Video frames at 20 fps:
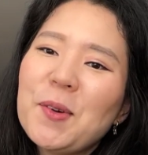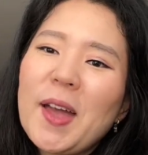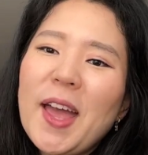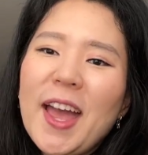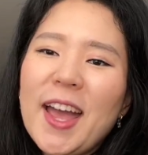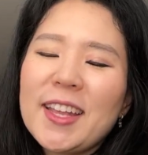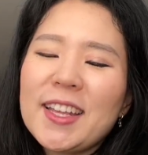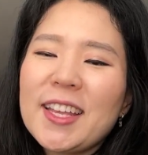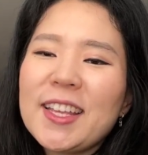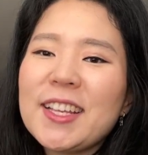
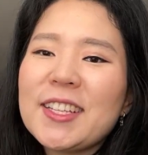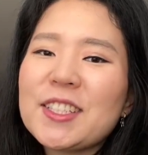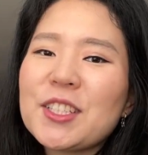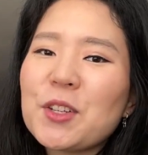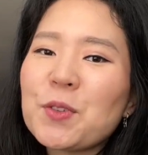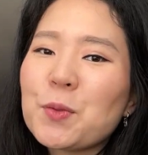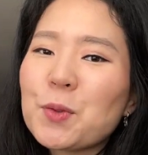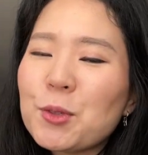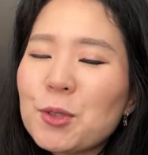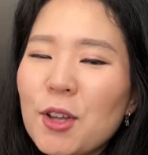and it is the
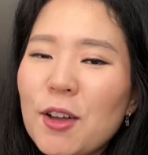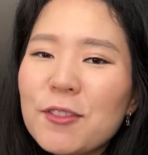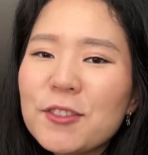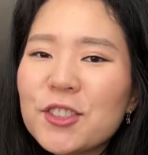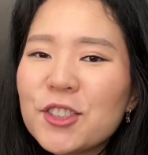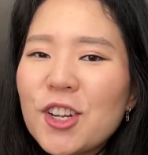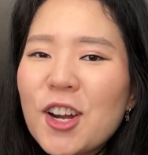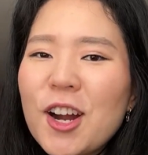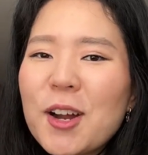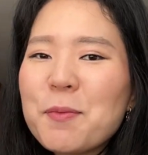Rudolph
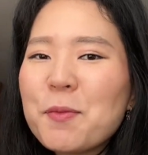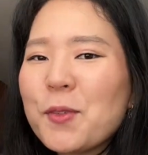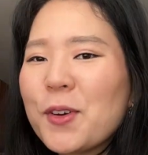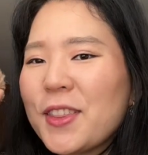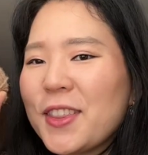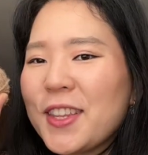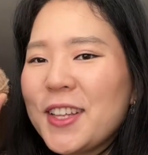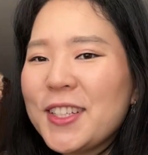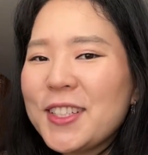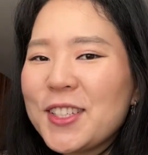Charm
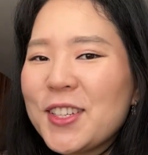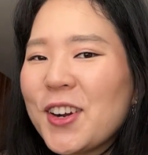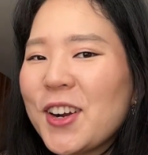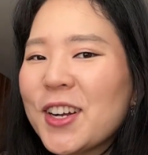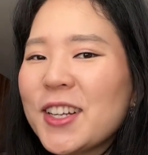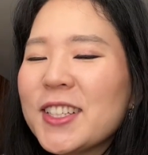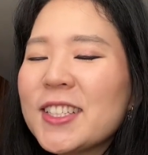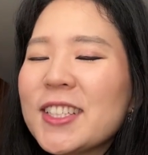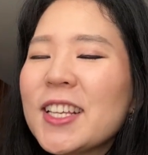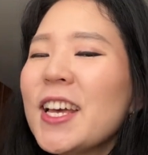with these
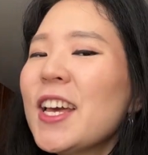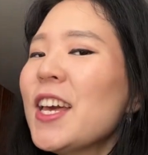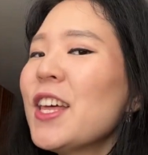yarns.